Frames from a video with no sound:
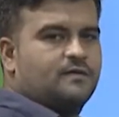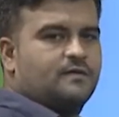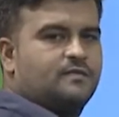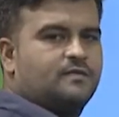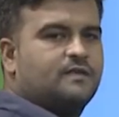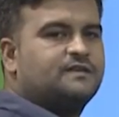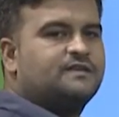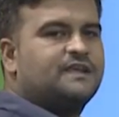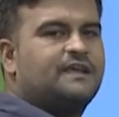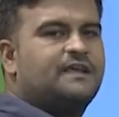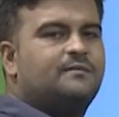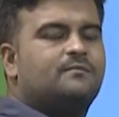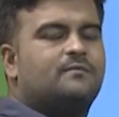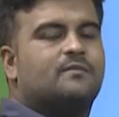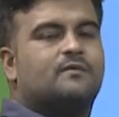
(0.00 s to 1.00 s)
The
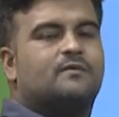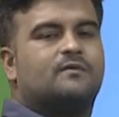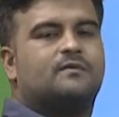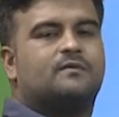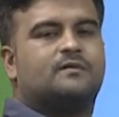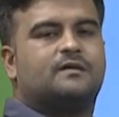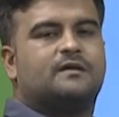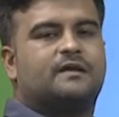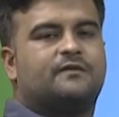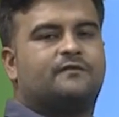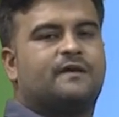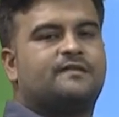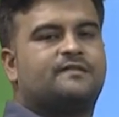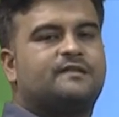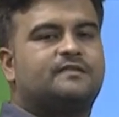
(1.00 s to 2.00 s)
team, if
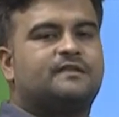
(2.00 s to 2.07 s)
I said the